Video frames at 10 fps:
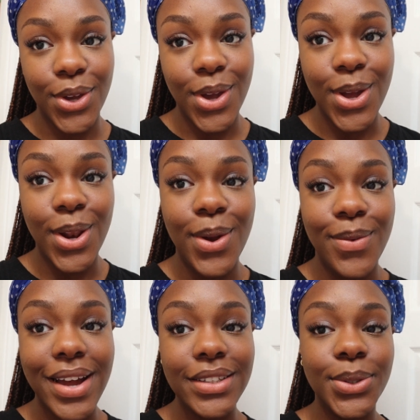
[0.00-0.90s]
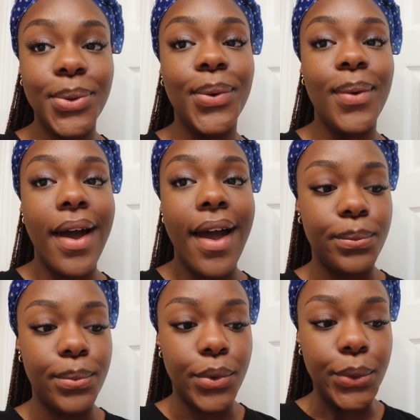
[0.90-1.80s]
colorectal
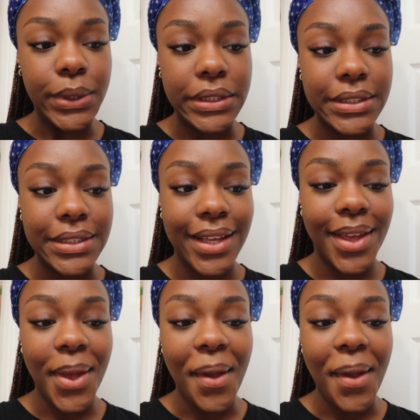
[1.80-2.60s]
wards.